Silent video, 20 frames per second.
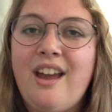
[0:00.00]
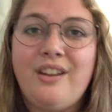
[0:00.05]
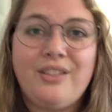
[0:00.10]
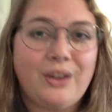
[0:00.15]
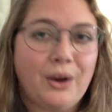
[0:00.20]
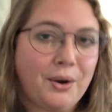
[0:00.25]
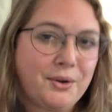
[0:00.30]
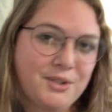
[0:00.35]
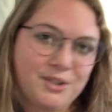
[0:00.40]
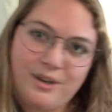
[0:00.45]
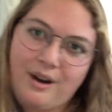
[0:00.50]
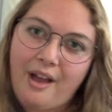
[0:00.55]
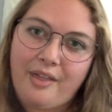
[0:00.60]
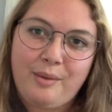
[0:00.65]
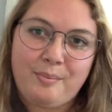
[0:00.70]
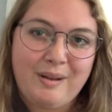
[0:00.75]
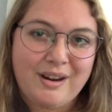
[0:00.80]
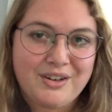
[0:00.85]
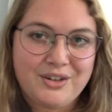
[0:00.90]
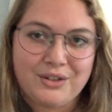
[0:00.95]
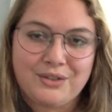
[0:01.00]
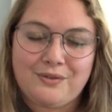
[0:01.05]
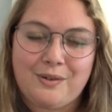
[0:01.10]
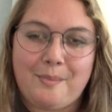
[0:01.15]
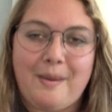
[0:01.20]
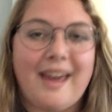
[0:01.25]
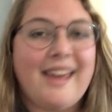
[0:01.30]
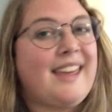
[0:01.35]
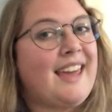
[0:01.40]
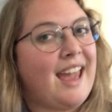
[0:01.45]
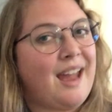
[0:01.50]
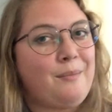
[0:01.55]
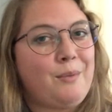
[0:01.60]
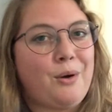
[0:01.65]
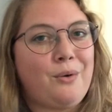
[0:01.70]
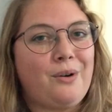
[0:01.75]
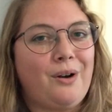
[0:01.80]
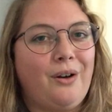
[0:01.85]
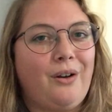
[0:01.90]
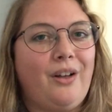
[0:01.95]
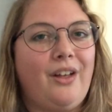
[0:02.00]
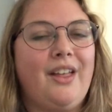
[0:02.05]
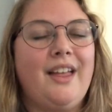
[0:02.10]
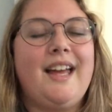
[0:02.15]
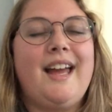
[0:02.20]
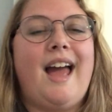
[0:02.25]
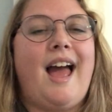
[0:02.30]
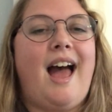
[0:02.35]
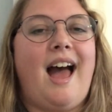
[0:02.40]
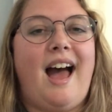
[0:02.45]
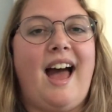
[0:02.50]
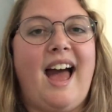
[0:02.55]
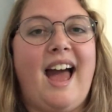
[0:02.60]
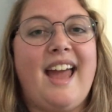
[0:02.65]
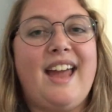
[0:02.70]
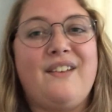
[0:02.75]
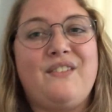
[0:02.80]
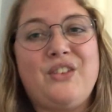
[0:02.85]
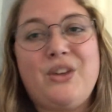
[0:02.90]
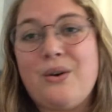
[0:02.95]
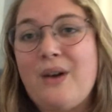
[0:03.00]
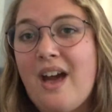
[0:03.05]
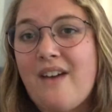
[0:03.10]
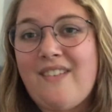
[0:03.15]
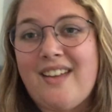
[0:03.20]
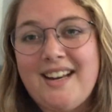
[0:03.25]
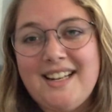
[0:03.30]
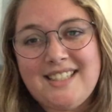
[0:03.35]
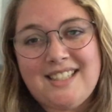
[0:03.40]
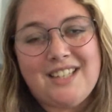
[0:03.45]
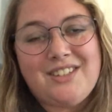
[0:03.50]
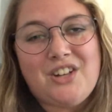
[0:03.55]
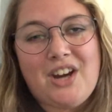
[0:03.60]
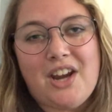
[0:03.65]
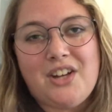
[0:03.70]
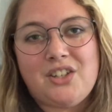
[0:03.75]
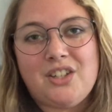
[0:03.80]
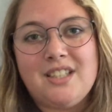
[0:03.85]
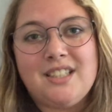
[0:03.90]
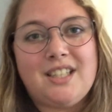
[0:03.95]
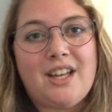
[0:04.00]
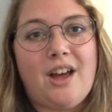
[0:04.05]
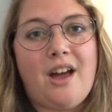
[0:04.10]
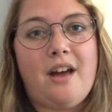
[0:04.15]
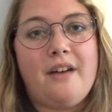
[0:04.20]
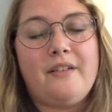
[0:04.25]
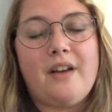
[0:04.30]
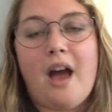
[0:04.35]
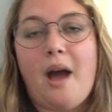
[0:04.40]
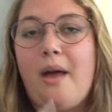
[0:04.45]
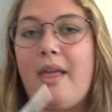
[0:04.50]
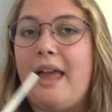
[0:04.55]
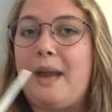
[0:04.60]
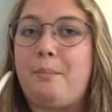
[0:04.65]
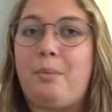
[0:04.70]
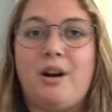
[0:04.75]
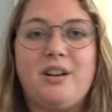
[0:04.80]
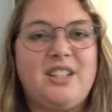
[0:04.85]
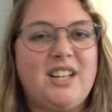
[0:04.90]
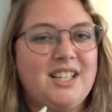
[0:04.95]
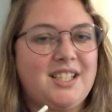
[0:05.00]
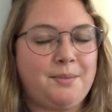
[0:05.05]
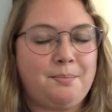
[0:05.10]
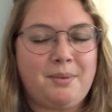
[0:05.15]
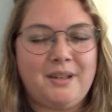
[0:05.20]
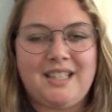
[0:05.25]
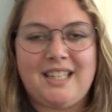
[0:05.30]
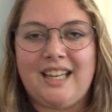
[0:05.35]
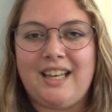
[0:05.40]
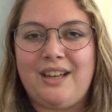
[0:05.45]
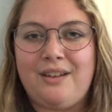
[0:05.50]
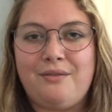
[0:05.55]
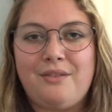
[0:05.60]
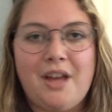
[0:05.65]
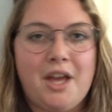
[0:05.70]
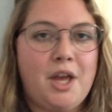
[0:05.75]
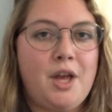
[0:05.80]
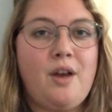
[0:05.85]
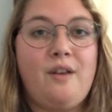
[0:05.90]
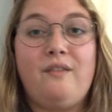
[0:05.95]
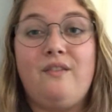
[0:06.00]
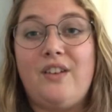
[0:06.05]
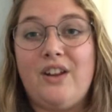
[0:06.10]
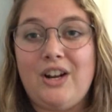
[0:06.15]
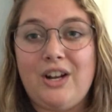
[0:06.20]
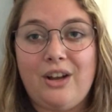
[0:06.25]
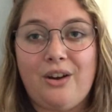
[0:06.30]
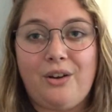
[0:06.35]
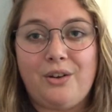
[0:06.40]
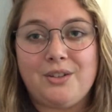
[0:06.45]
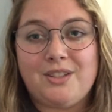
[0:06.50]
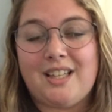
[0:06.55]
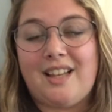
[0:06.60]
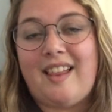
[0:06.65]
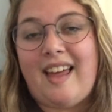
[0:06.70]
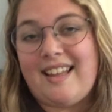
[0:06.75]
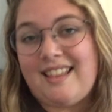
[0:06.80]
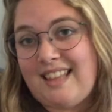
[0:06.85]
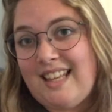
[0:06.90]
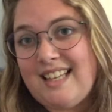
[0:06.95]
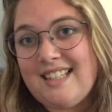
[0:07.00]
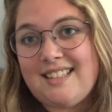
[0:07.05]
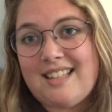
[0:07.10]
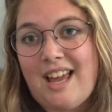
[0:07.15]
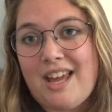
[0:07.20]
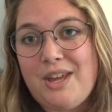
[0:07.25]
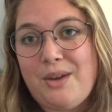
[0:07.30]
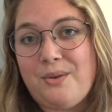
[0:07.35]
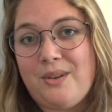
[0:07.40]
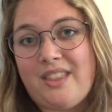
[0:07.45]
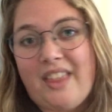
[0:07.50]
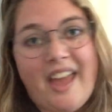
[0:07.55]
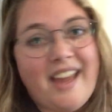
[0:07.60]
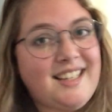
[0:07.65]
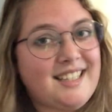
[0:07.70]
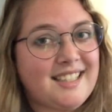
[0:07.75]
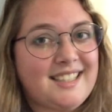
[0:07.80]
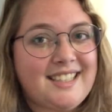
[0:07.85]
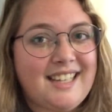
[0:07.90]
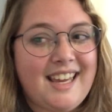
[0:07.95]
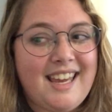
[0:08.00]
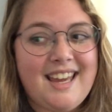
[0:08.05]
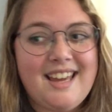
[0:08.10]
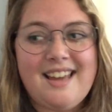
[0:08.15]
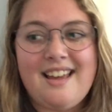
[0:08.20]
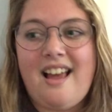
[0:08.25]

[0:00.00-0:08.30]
Those are all the pictures from my camera roll. If you have any suggestions of like participative videos like this that you would like to see,